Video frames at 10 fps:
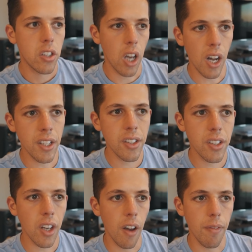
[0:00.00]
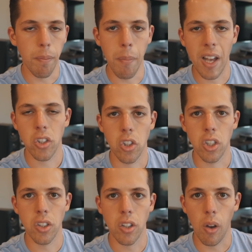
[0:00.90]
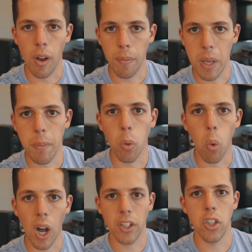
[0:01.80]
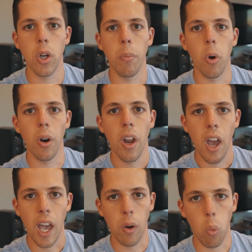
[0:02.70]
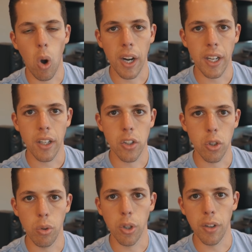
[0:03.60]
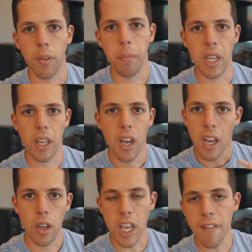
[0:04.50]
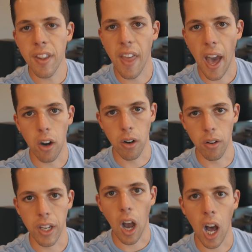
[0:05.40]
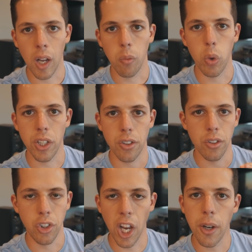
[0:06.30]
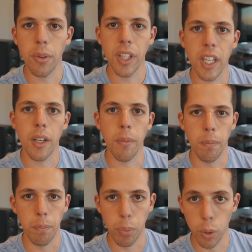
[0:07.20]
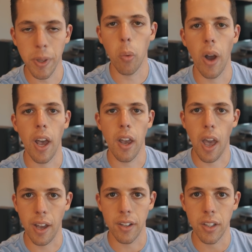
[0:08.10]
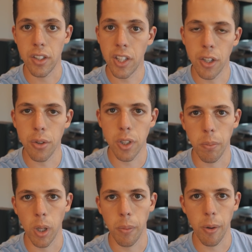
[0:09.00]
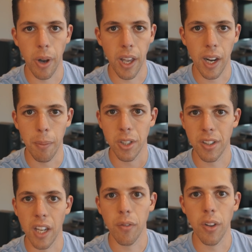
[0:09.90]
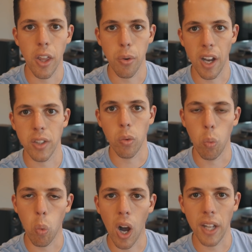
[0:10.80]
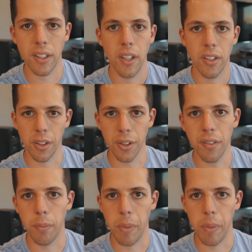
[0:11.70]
tons of messages and people wanting to know more and wanting to learn from me, even that early on, which genuinely blew me away and continues to blow me away. And I'm just thankful that you guys want to learn from